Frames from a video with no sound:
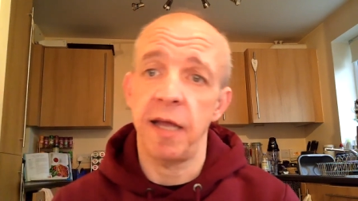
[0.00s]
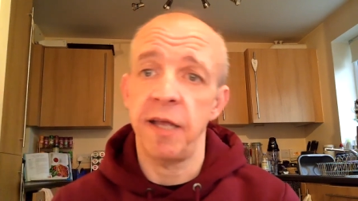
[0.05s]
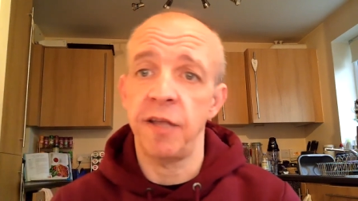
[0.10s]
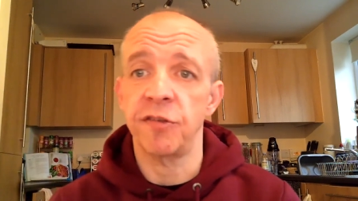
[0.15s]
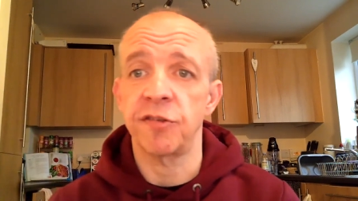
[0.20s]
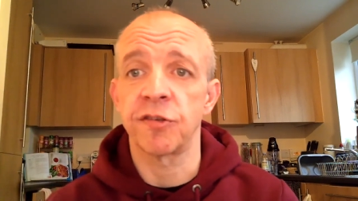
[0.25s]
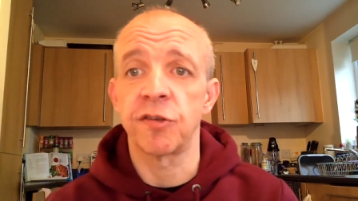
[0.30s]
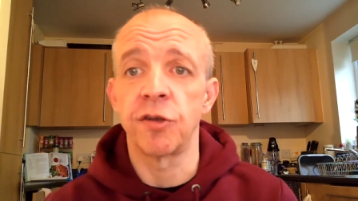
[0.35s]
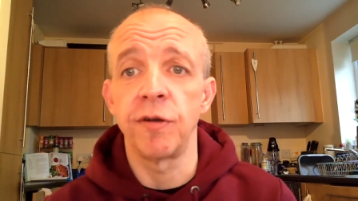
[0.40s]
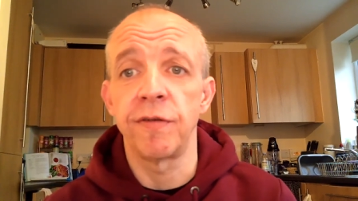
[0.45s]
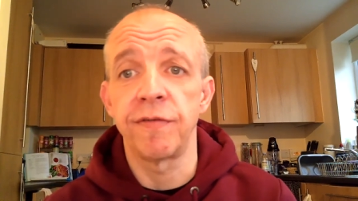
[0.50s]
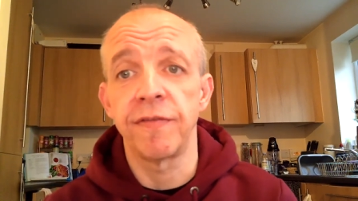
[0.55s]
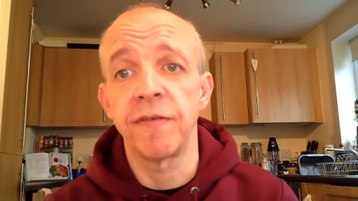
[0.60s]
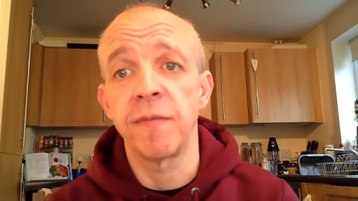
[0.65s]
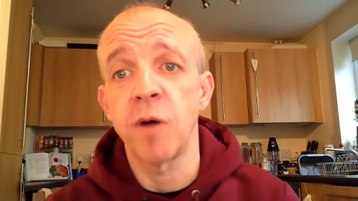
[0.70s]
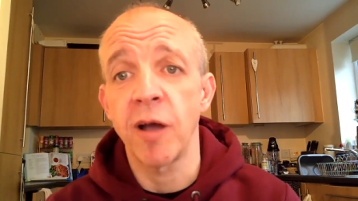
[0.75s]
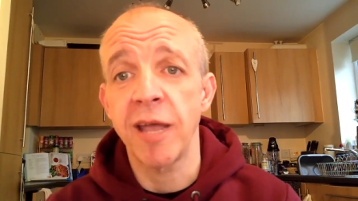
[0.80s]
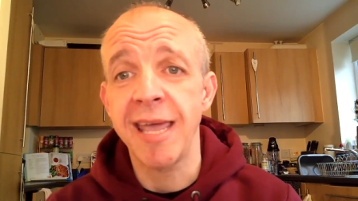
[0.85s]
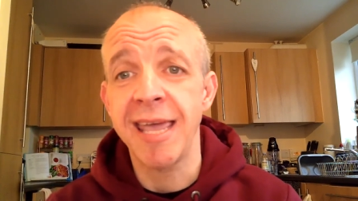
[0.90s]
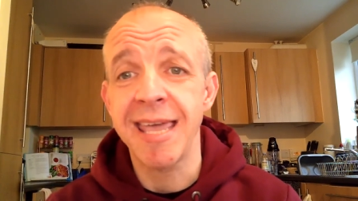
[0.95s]
It's good for
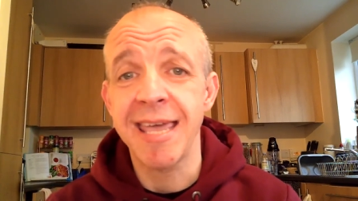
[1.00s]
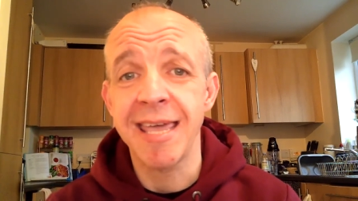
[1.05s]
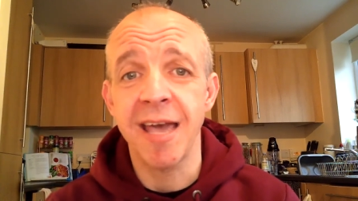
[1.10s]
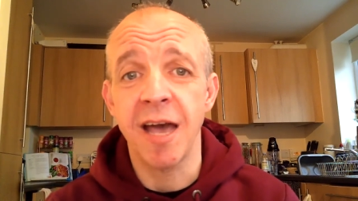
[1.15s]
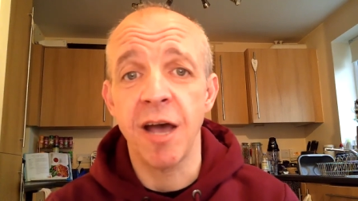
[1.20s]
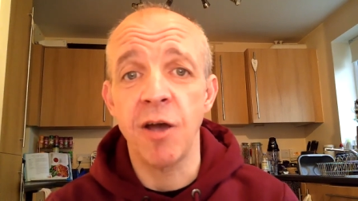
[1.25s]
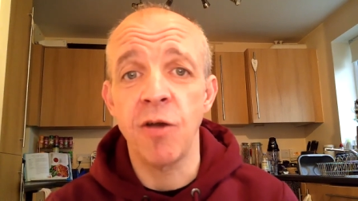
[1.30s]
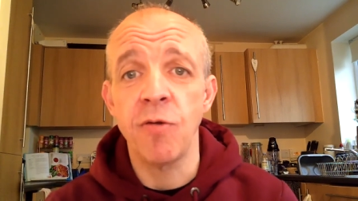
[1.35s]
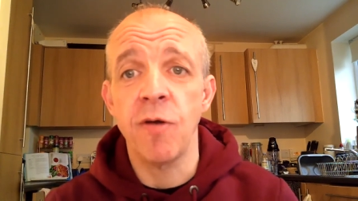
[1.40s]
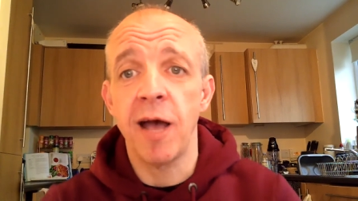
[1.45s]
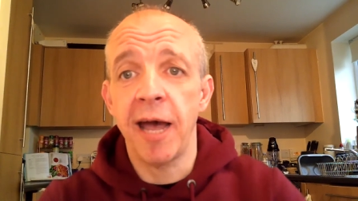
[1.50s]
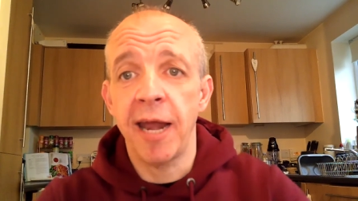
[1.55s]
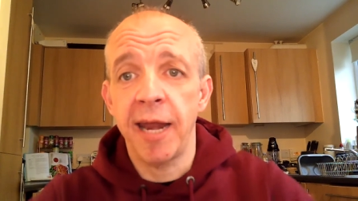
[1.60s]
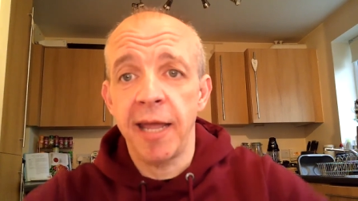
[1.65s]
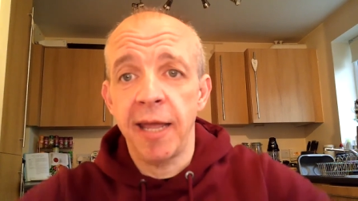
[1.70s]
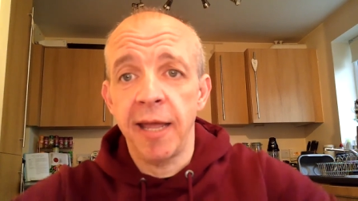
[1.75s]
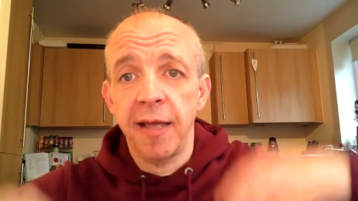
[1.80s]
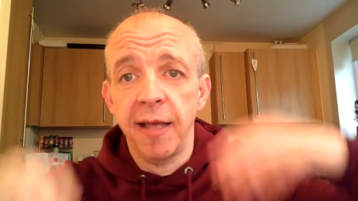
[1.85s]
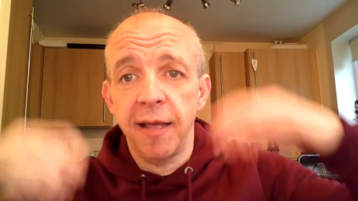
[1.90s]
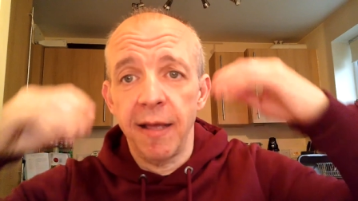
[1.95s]
my ego and
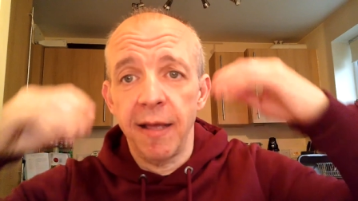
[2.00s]
it